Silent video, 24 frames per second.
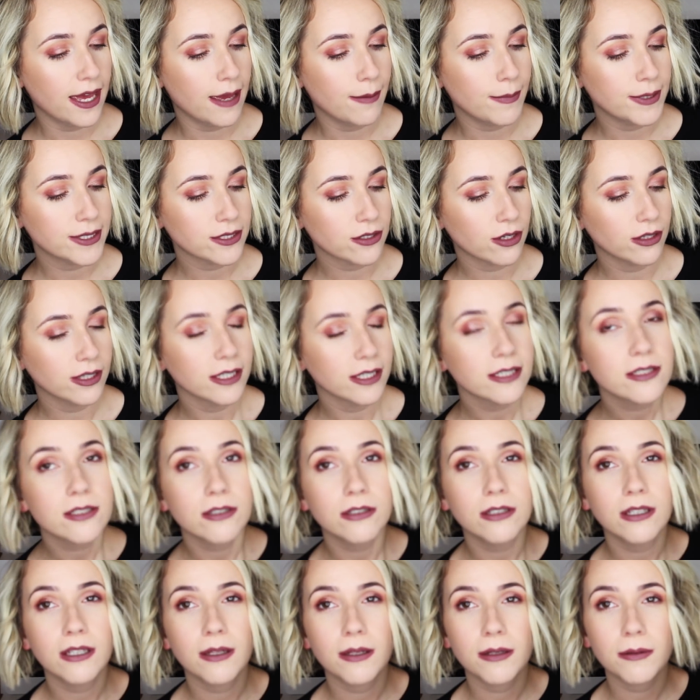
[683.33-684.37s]
It's got
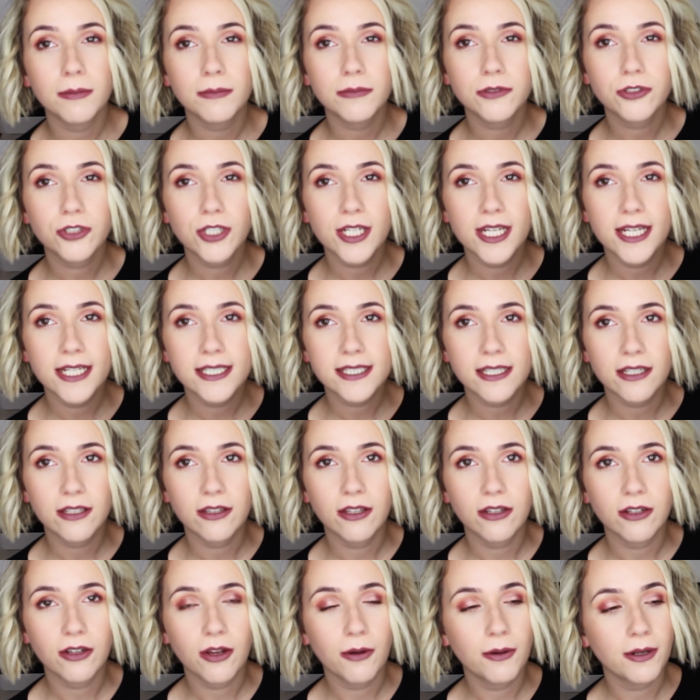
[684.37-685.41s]
little trees
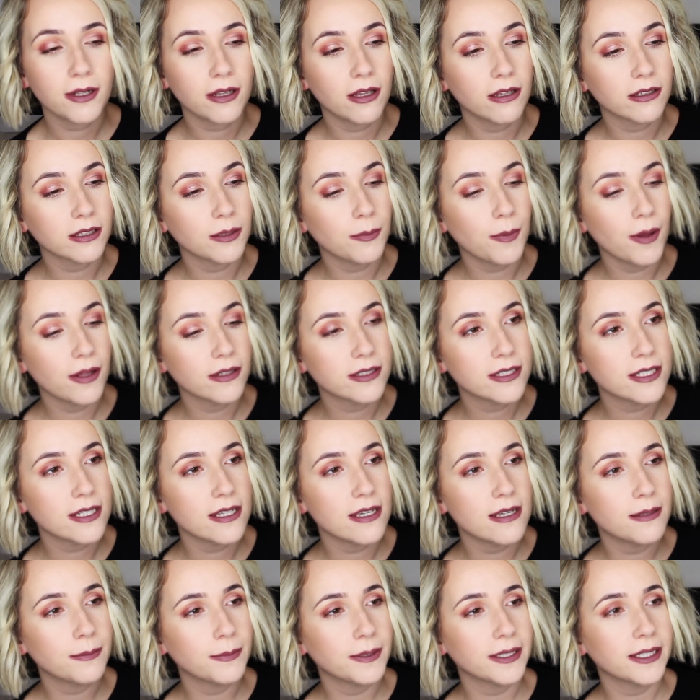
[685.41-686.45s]
going along the
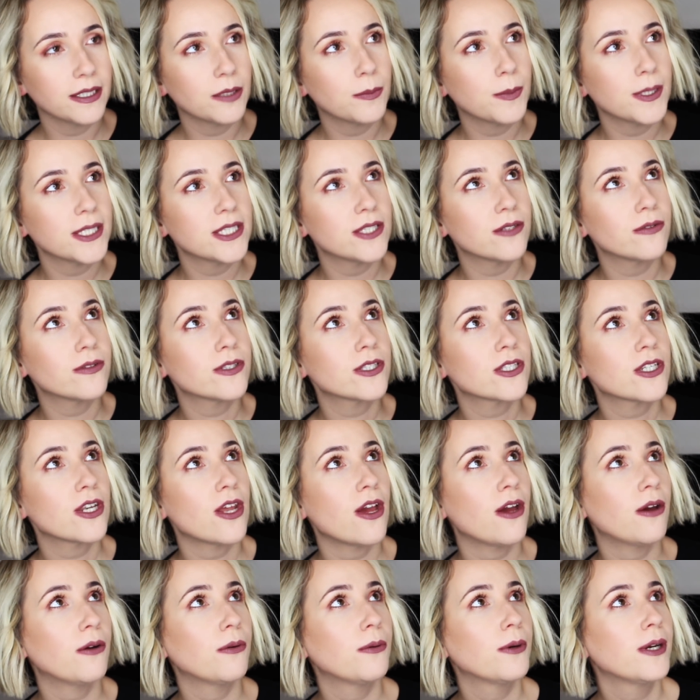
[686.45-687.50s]
bottom, little bits of
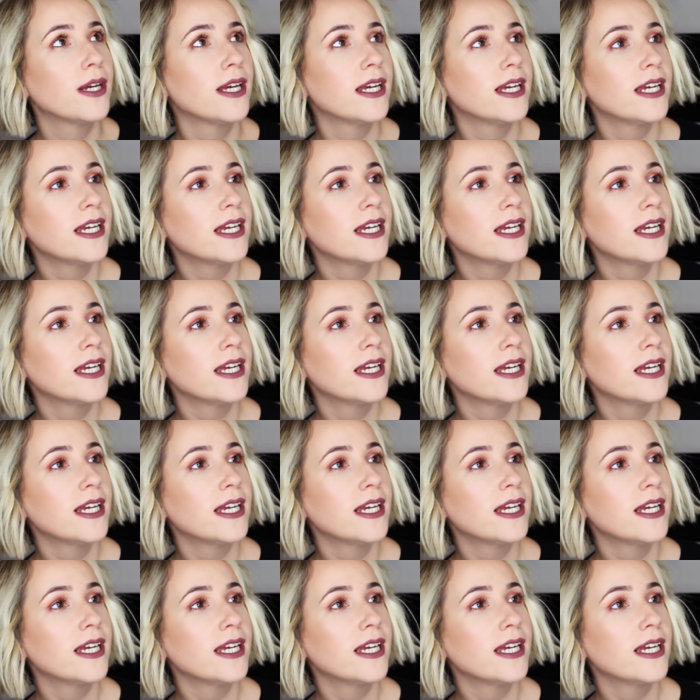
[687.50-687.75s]
snow,